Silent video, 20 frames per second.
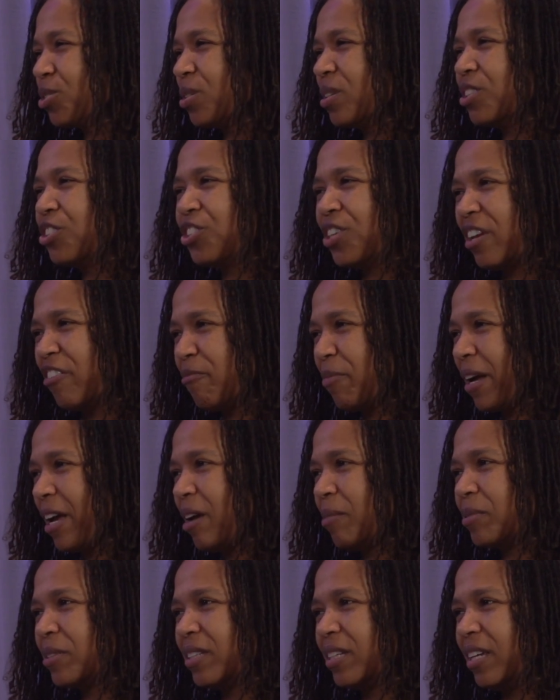or a shave
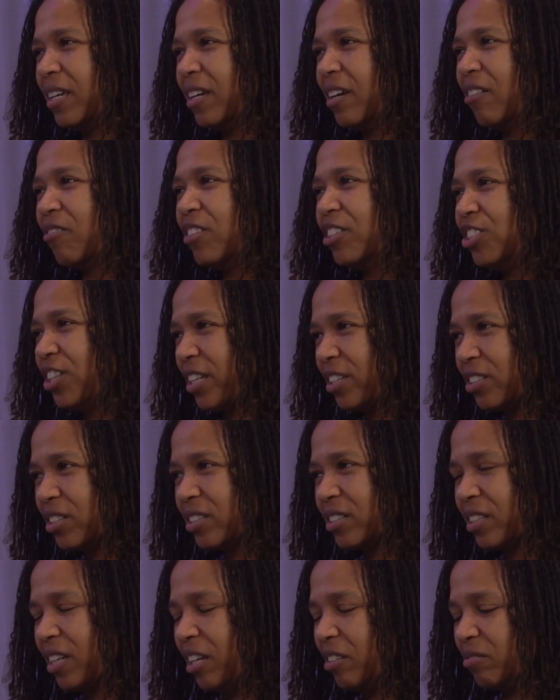biopsy of the genital
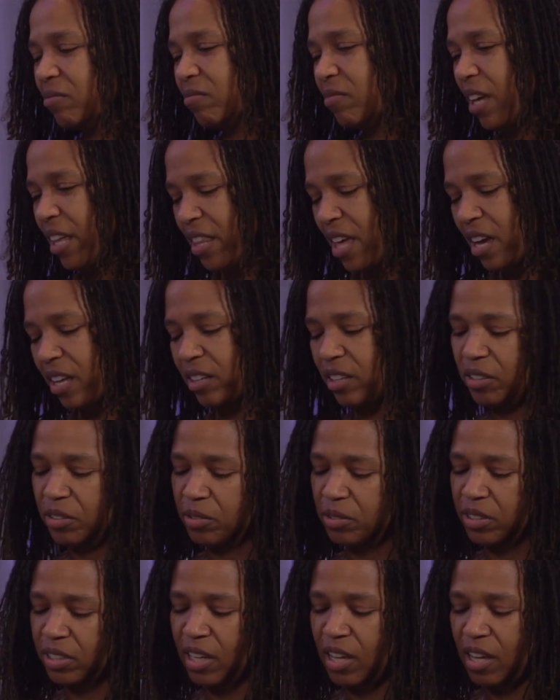skin. And that
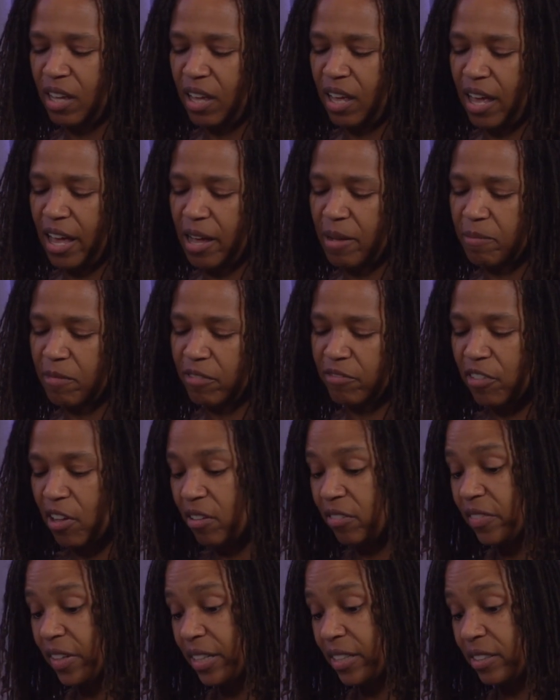includes
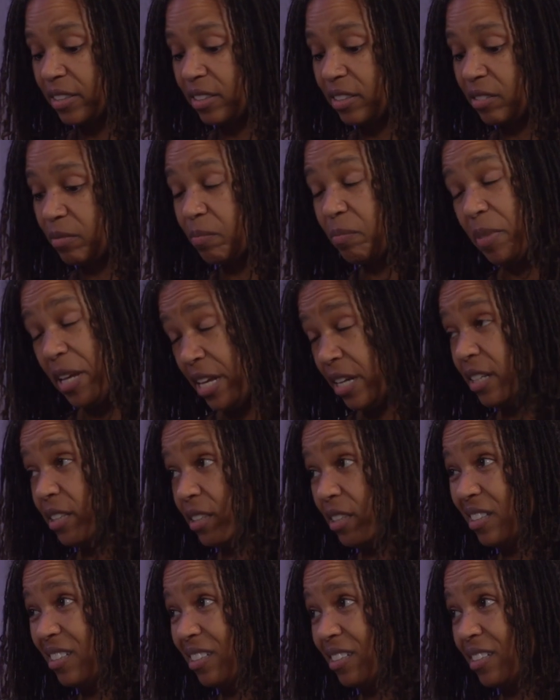vulvas,
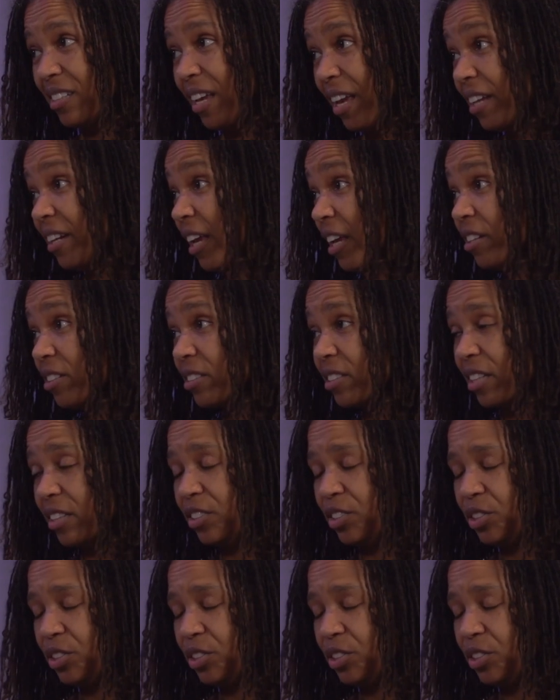penises, and anal skin